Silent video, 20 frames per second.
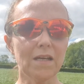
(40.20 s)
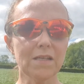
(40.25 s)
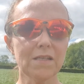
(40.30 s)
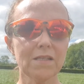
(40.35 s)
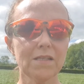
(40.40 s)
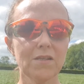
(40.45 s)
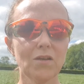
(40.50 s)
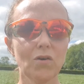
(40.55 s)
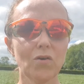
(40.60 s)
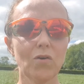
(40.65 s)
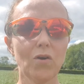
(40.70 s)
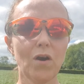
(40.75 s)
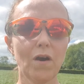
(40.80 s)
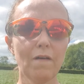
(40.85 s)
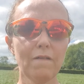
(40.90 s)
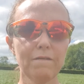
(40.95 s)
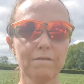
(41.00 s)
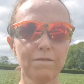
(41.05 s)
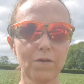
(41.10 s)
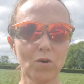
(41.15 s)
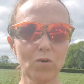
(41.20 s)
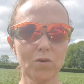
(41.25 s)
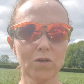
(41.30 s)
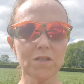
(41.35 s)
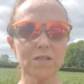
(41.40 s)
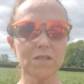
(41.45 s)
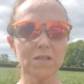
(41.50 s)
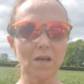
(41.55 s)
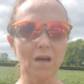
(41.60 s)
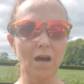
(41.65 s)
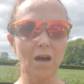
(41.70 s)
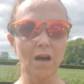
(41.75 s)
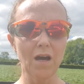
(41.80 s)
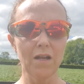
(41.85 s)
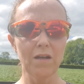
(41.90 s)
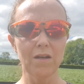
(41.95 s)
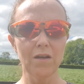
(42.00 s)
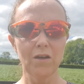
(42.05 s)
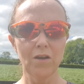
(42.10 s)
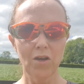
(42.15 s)
So focus
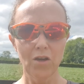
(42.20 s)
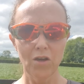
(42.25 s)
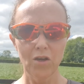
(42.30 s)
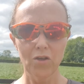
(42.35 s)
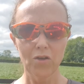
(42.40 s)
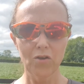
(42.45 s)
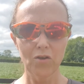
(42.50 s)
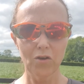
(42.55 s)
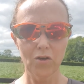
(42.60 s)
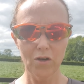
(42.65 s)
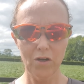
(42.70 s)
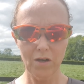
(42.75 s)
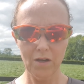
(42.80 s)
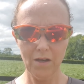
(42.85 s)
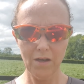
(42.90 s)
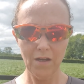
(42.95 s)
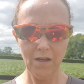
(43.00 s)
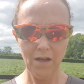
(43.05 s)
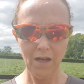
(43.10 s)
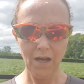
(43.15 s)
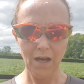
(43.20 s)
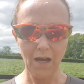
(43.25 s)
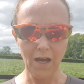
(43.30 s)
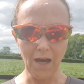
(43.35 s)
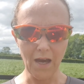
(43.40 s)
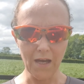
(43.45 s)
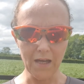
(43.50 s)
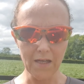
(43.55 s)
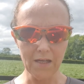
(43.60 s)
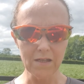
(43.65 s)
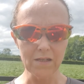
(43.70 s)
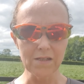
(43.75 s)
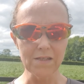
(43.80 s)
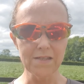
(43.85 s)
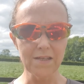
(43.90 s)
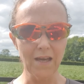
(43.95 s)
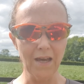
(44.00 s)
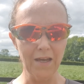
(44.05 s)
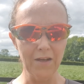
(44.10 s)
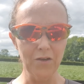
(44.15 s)
on your ankles
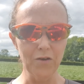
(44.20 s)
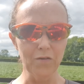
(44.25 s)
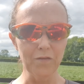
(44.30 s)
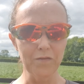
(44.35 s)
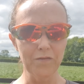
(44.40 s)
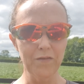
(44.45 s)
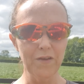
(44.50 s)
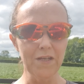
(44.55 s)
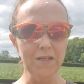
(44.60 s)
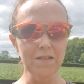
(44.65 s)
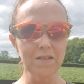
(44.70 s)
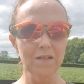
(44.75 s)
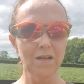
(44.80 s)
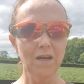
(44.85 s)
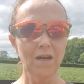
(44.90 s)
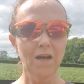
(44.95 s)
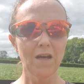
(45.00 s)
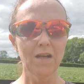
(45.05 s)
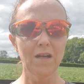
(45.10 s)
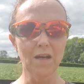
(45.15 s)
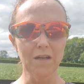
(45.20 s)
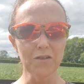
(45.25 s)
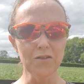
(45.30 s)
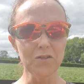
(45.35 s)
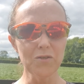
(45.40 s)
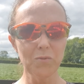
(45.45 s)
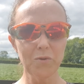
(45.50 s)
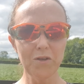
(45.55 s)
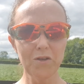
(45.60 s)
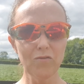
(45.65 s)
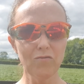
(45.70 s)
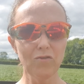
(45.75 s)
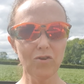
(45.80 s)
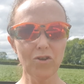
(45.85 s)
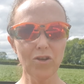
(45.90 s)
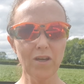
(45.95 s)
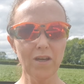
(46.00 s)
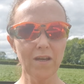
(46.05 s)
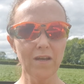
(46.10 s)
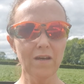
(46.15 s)
and your feet, not just when you're
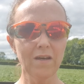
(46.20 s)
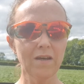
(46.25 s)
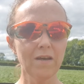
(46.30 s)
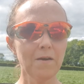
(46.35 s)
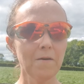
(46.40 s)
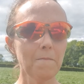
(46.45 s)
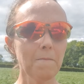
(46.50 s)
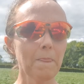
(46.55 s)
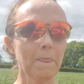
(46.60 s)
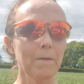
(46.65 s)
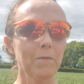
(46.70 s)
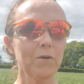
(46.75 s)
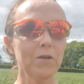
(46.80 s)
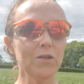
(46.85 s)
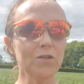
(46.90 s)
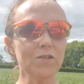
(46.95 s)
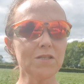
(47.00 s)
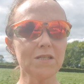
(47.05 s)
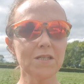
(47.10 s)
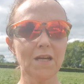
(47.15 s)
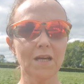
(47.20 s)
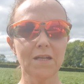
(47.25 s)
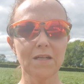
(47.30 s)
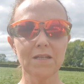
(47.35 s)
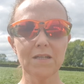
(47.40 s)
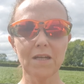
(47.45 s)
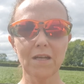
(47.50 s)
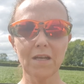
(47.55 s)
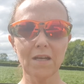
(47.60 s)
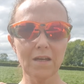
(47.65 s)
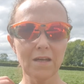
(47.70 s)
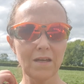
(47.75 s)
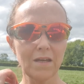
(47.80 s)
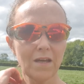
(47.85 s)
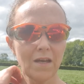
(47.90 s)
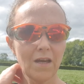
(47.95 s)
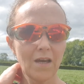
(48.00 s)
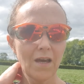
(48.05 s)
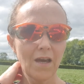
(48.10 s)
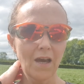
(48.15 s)
running, when you're standing,
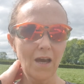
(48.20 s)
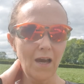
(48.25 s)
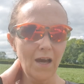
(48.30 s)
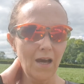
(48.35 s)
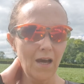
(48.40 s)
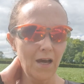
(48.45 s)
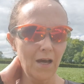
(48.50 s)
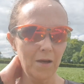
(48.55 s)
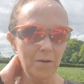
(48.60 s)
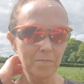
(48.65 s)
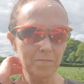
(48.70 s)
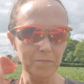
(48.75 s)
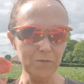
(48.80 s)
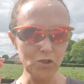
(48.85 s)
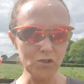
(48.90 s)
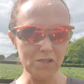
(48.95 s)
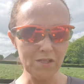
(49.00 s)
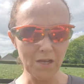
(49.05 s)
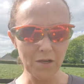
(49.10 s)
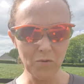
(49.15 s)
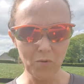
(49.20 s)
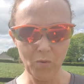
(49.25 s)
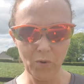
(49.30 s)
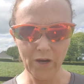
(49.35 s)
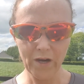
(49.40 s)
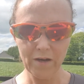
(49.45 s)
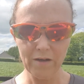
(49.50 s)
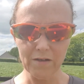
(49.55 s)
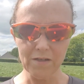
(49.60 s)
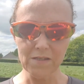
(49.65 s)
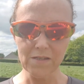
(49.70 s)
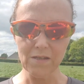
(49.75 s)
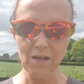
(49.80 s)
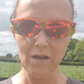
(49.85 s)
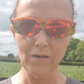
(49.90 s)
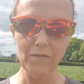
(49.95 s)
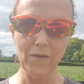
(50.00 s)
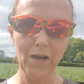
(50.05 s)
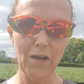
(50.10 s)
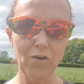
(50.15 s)
just that awareness
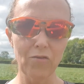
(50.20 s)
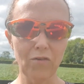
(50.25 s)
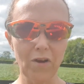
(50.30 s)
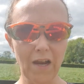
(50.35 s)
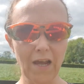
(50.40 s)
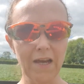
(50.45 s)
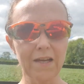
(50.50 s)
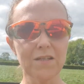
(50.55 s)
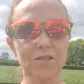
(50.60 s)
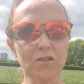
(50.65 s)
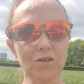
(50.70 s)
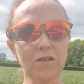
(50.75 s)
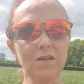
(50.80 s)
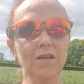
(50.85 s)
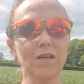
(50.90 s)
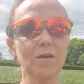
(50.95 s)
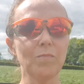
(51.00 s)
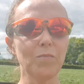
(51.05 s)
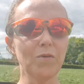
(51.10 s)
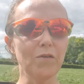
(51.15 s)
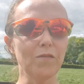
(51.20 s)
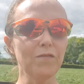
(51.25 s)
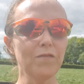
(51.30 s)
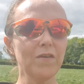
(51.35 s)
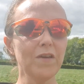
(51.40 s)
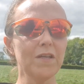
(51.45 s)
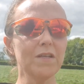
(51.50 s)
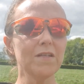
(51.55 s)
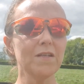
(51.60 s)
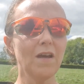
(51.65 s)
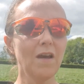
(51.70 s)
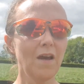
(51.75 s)
of how relaxed you can keep your feet.